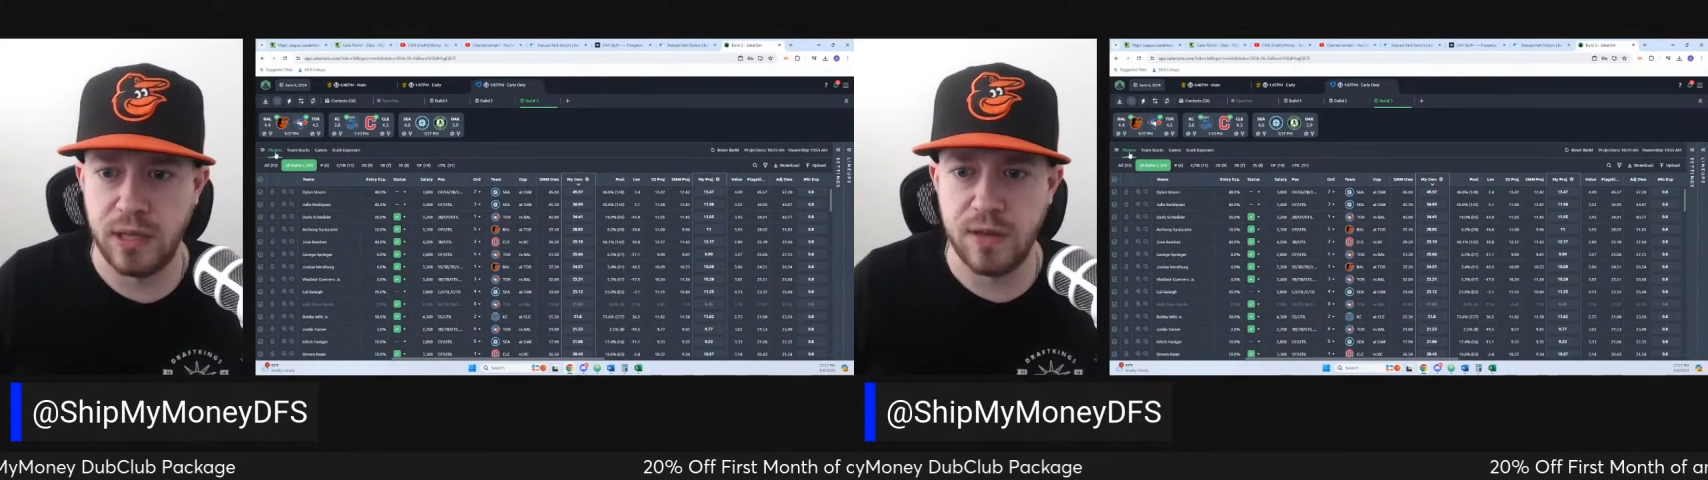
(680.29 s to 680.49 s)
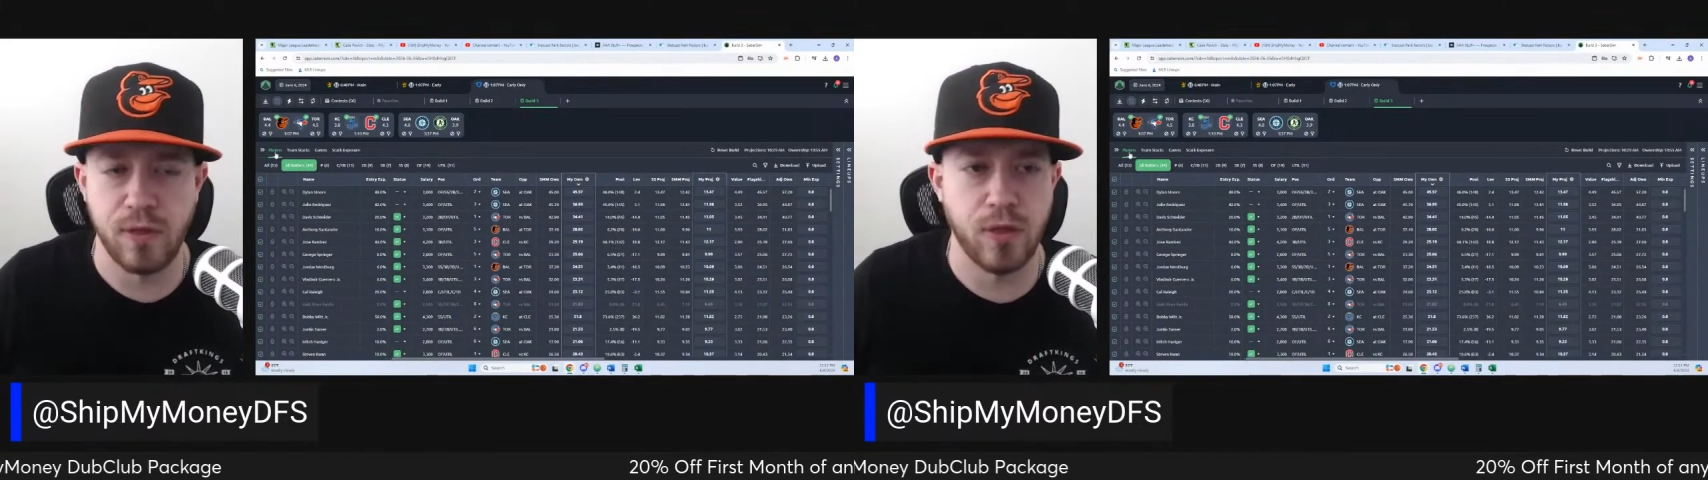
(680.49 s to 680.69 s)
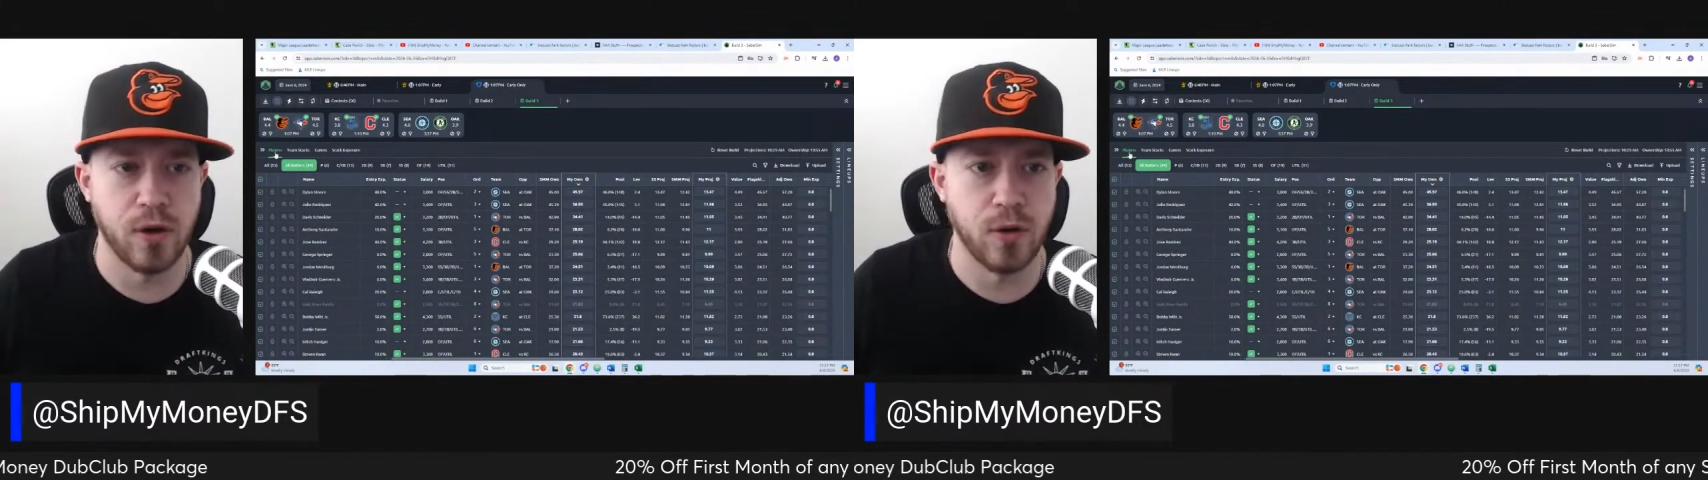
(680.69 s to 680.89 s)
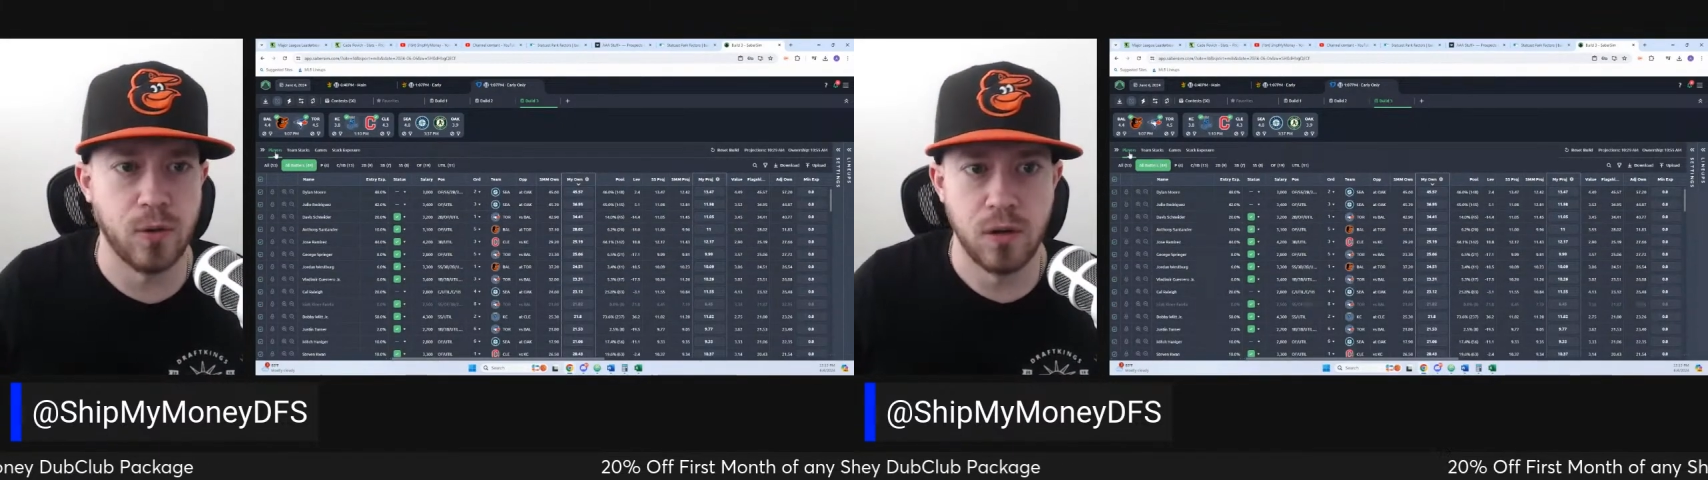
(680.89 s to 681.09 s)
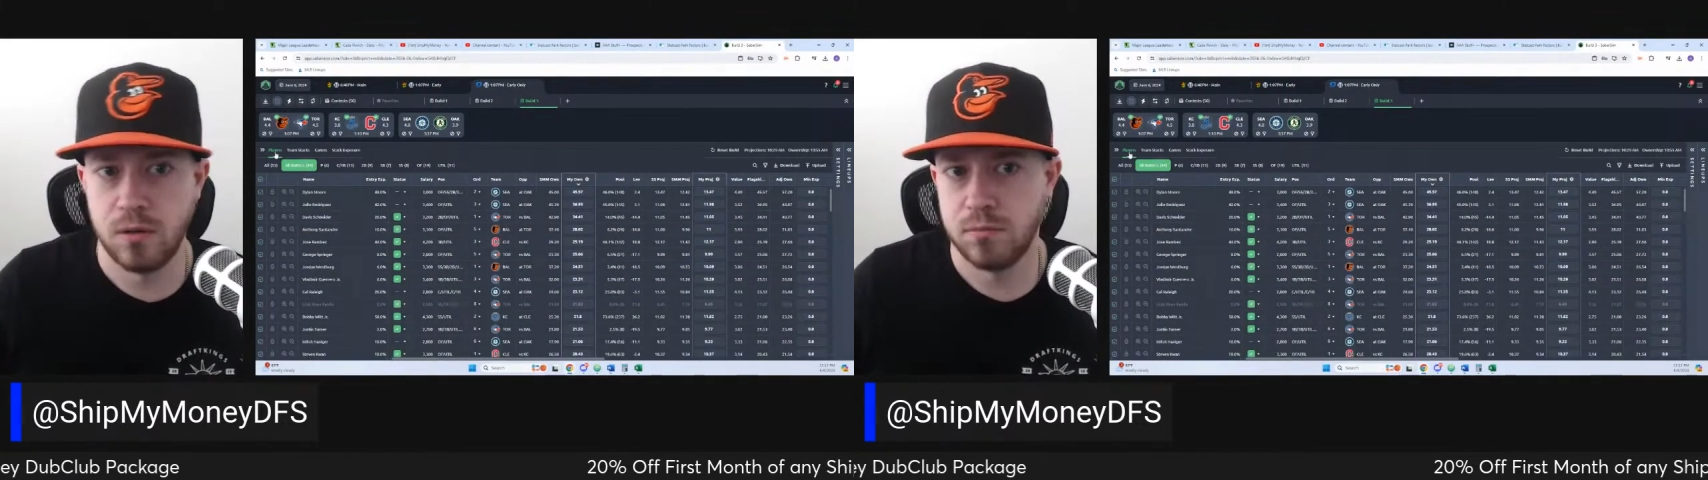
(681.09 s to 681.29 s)
even
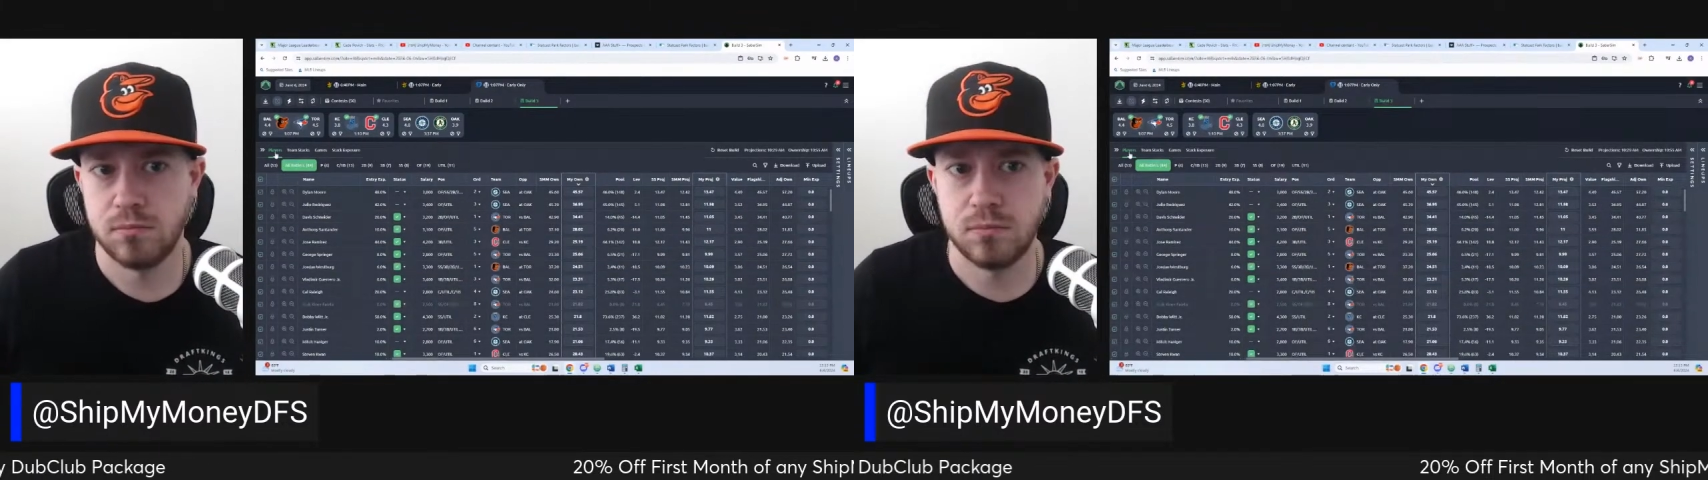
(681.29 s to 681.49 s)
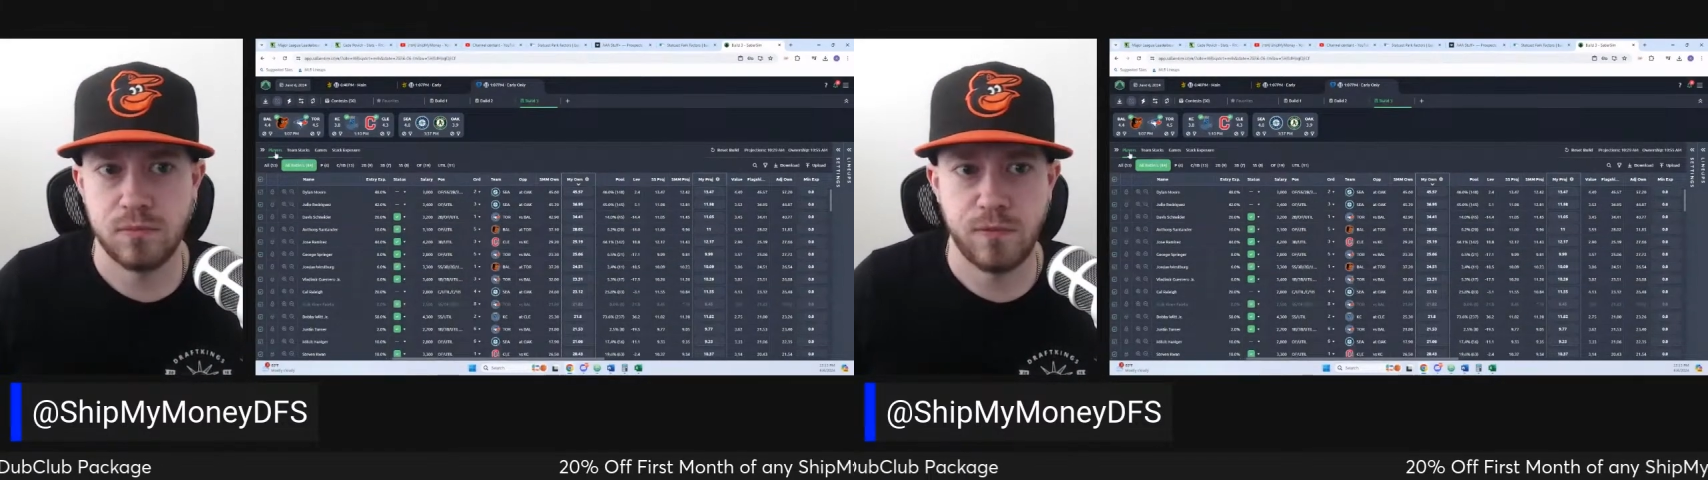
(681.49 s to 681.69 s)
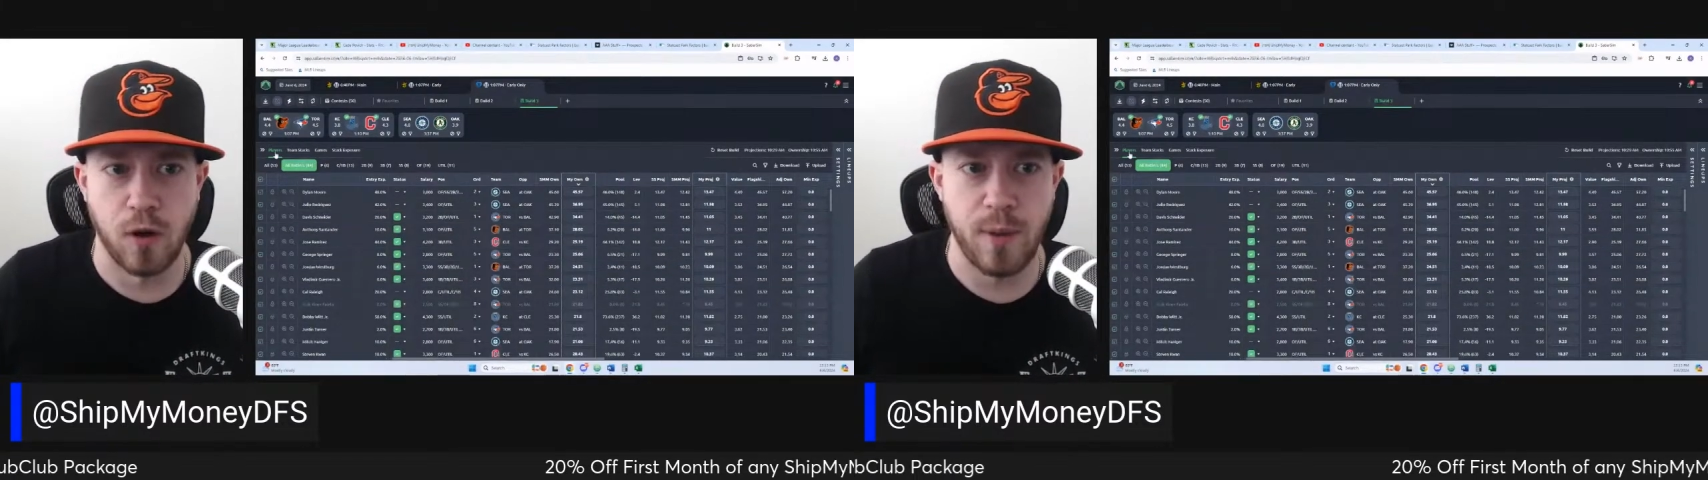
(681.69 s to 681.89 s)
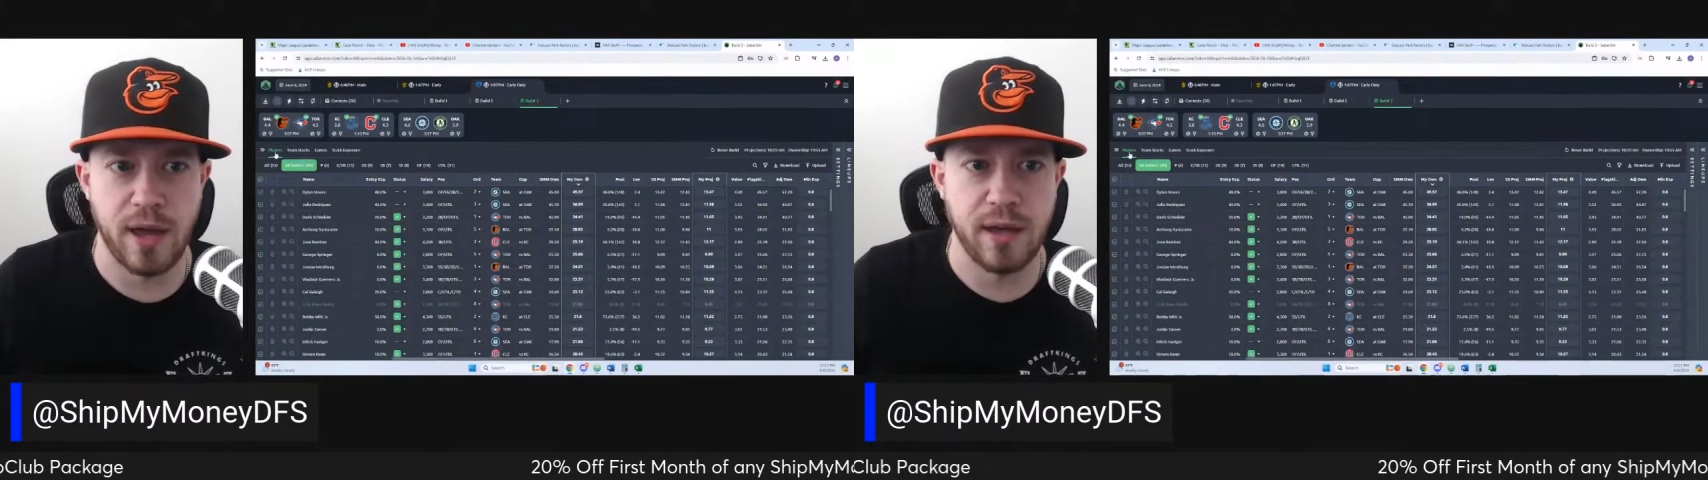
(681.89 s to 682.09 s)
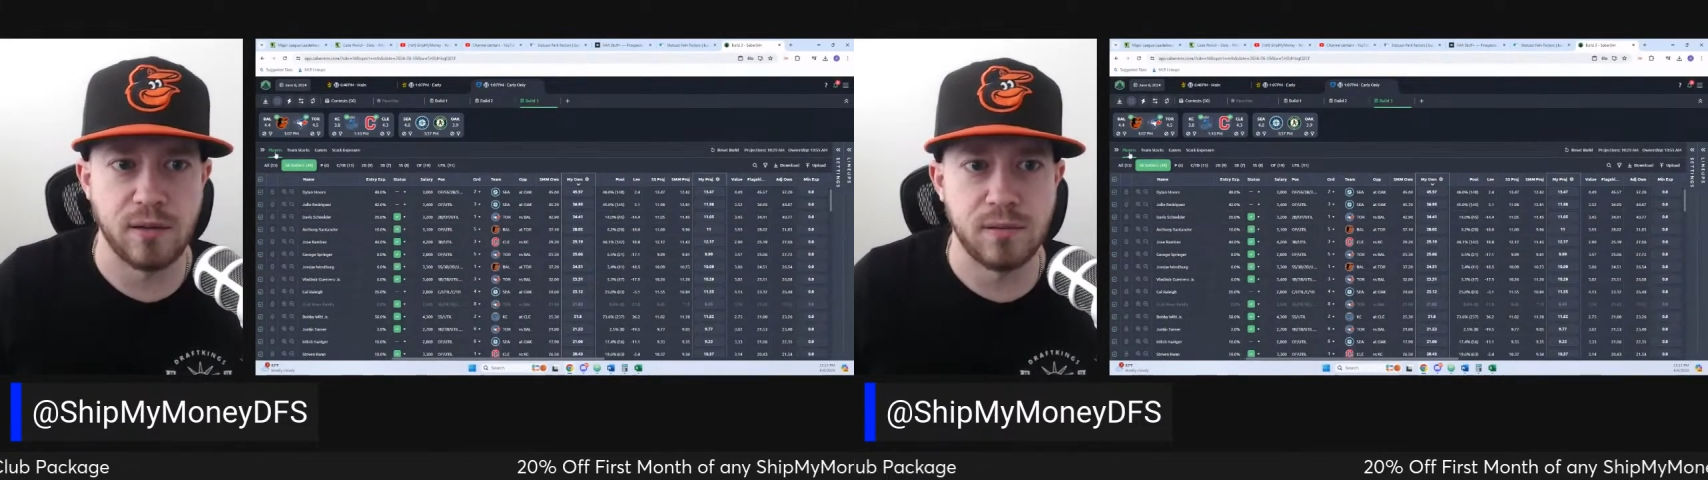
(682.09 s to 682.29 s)
though from
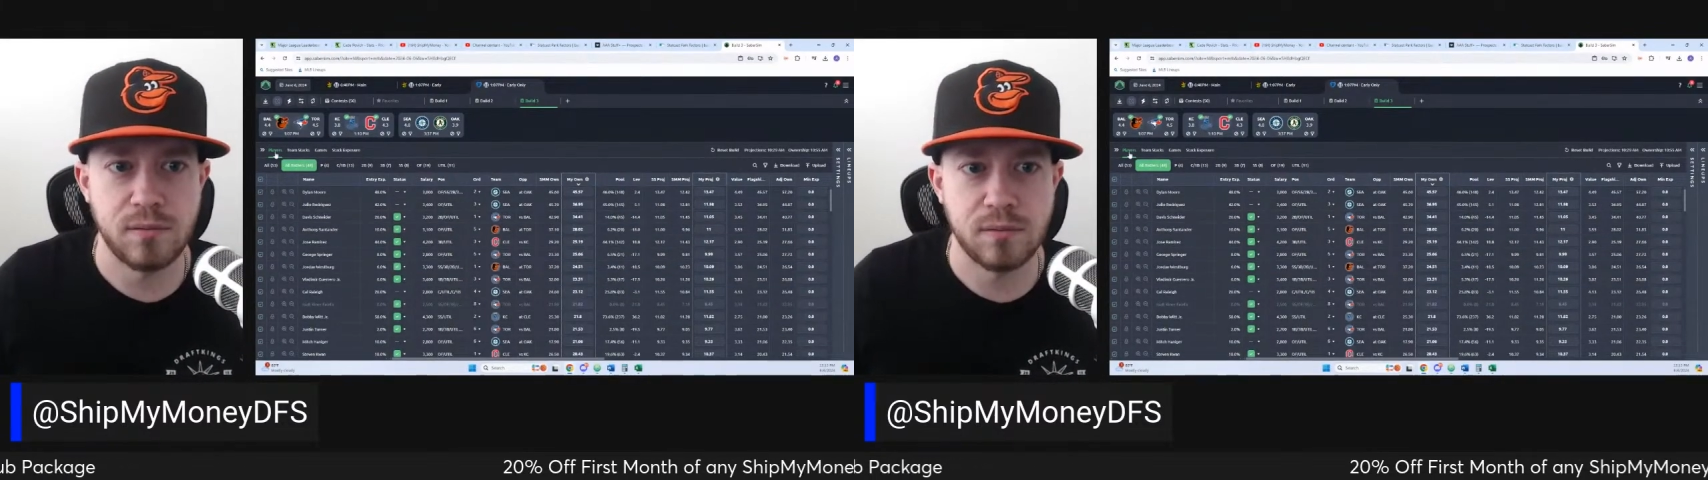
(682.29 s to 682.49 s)
a